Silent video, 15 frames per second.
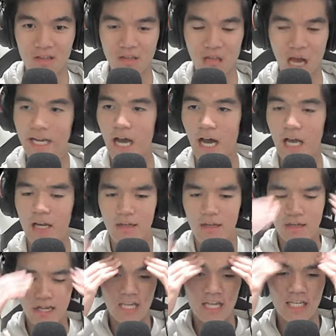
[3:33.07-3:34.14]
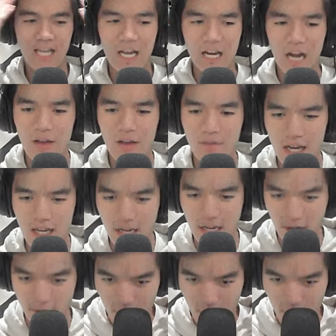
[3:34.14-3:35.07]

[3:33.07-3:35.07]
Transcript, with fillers: I died. Guys, I died. I, I, I died off rope.